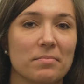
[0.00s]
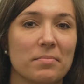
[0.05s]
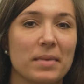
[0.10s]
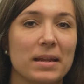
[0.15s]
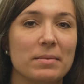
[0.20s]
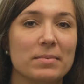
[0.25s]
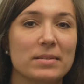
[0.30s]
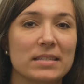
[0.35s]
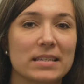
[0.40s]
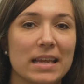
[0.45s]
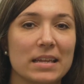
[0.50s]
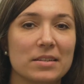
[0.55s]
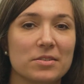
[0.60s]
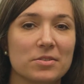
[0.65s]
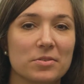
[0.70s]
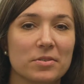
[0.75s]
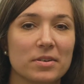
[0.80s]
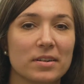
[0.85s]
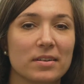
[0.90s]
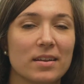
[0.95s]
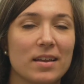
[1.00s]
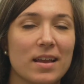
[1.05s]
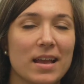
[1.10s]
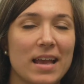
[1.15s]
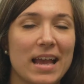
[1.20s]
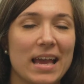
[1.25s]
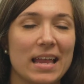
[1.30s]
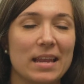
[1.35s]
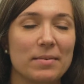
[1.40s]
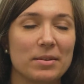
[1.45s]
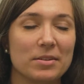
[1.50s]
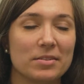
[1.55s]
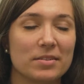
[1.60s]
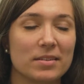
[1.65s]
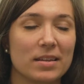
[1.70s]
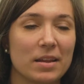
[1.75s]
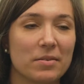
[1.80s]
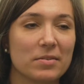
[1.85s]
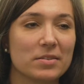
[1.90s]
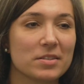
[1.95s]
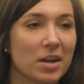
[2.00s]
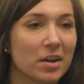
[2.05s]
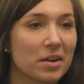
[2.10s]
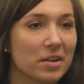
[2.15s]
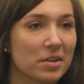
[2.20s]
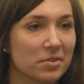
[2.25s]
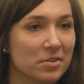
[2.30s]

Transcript: My name is Kate Stewart, and I'm here today with Dario